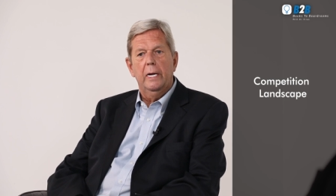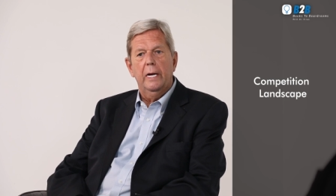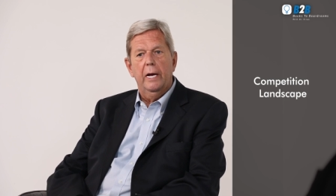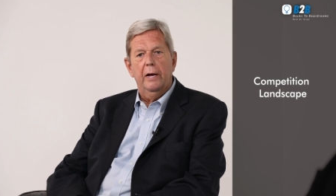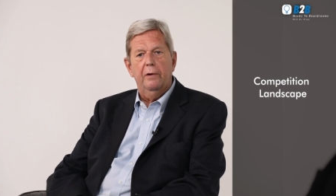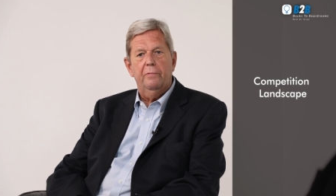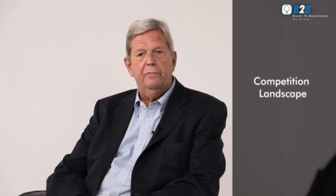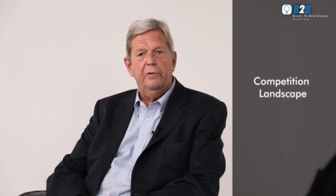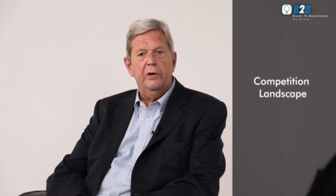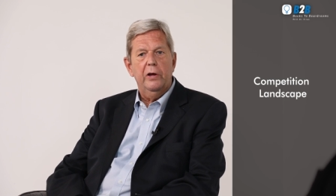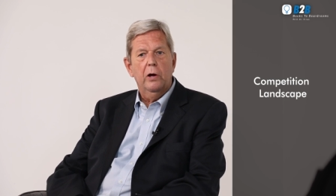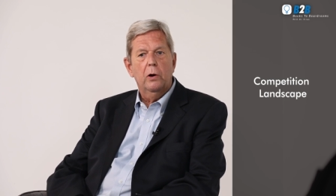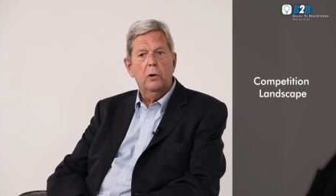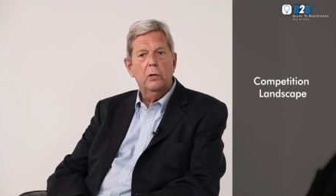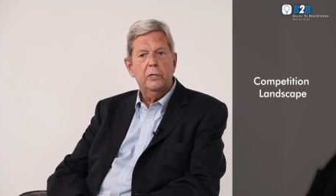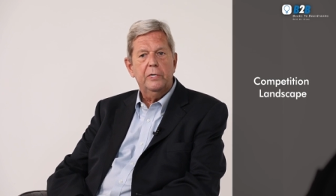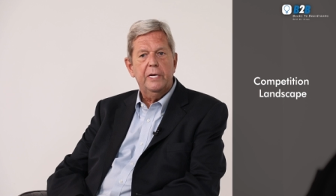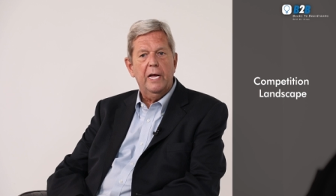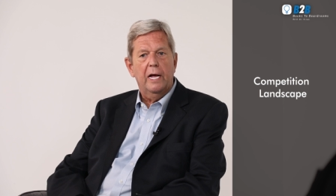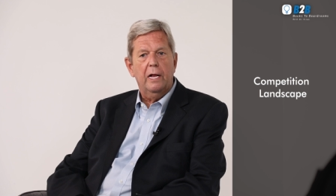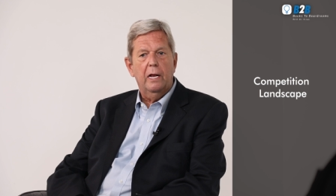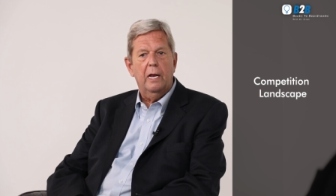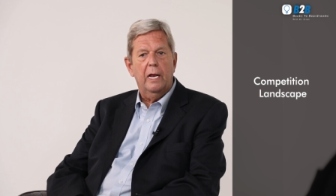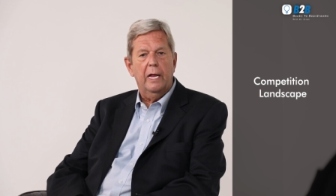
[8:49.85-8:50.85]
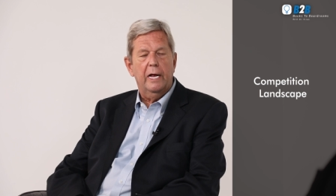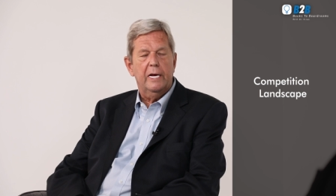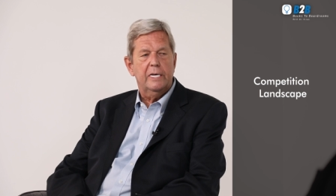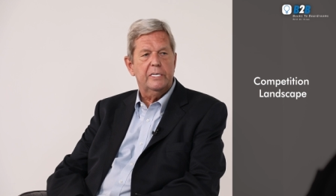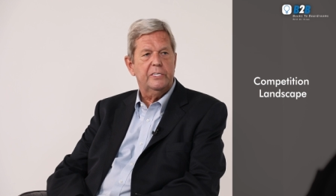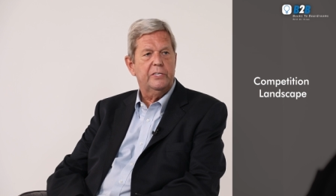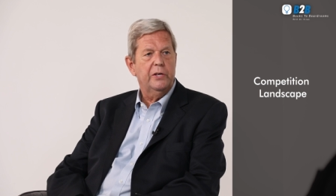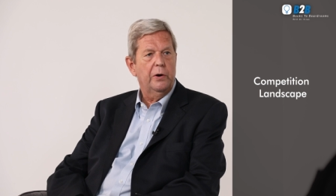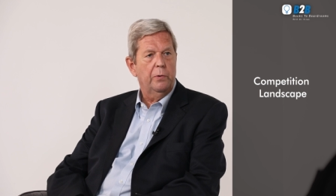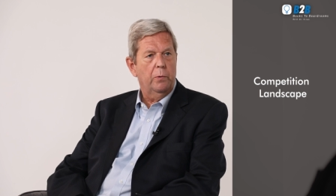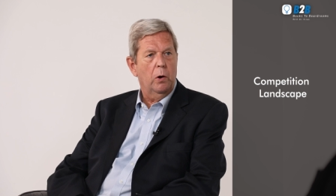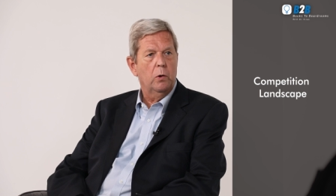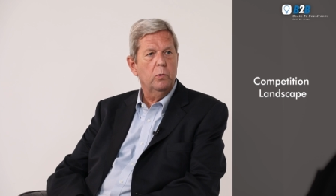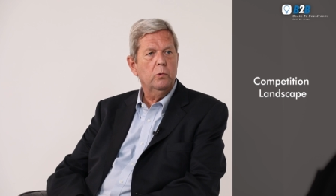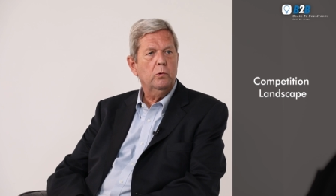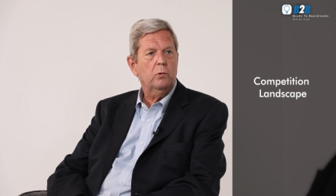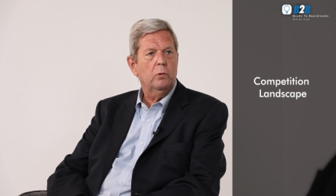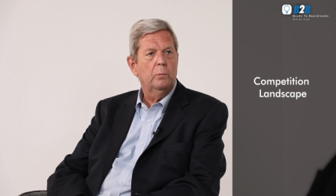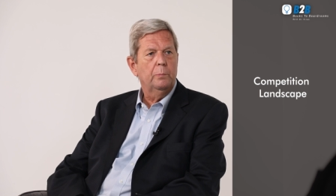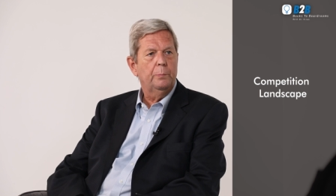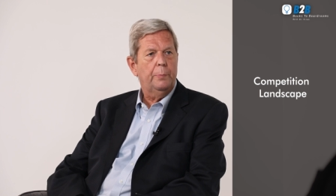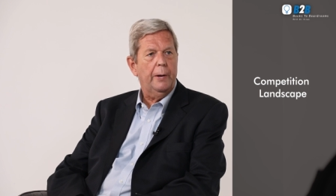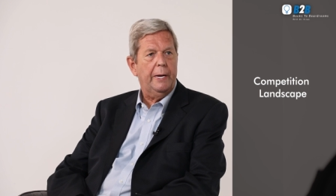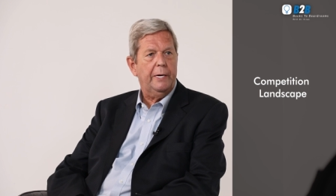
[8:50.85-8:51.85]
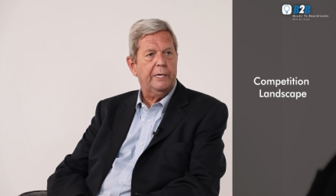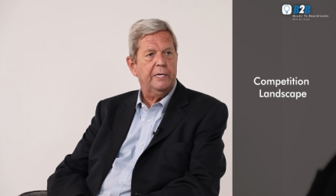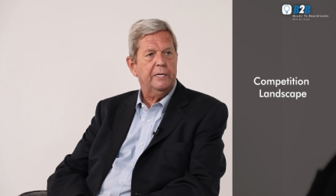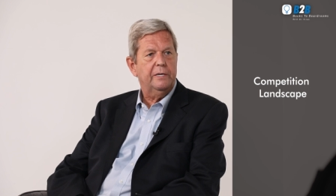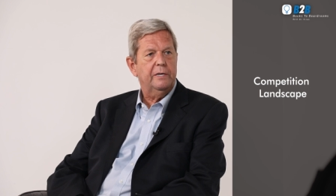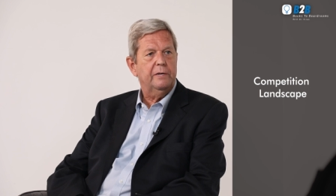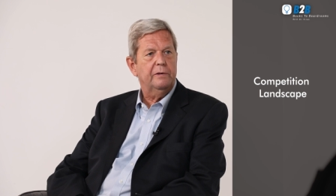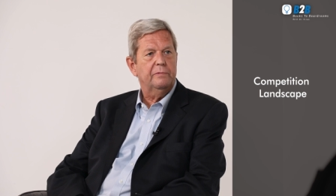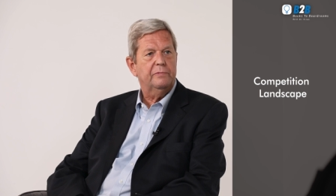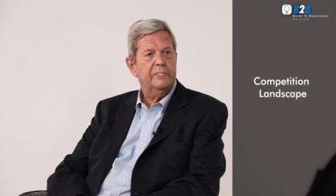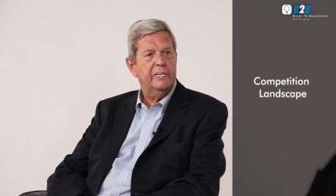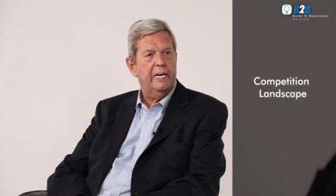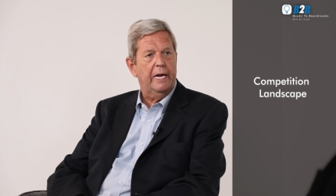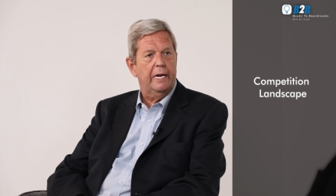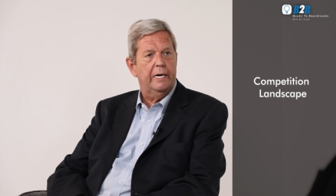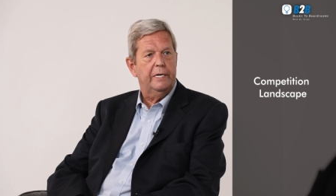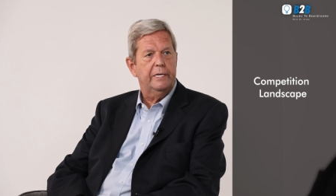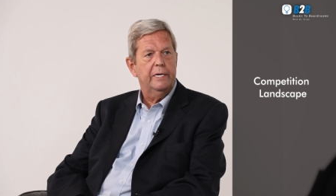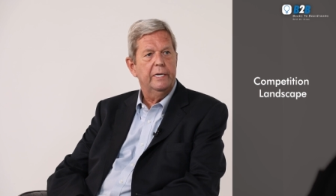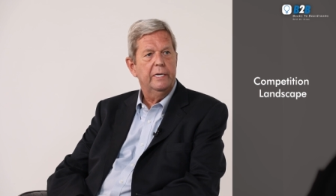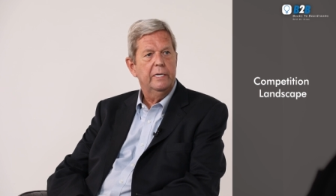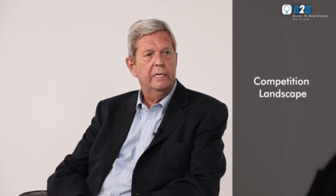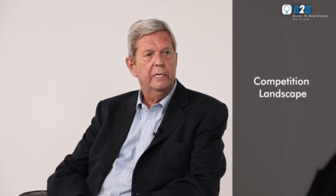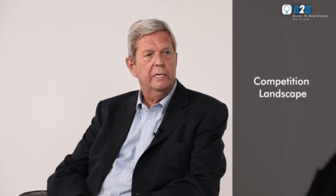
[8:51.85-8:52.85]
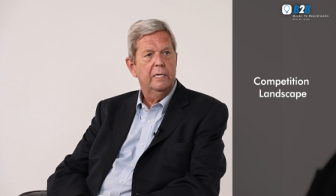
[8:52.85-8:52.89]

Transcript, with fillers: Every hotel has their own competitive set.